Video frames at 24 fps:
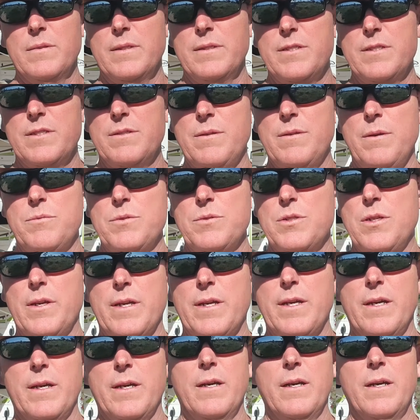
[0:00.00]
it was
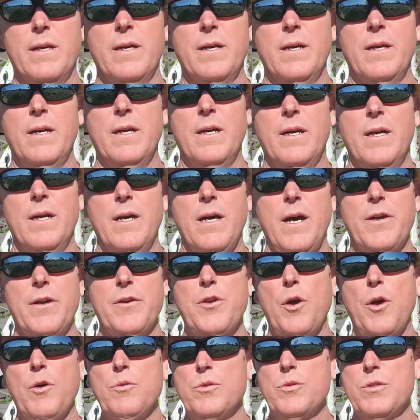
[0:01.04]
like a
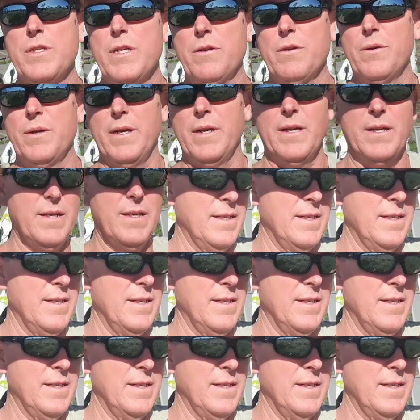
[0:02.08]
ghost area.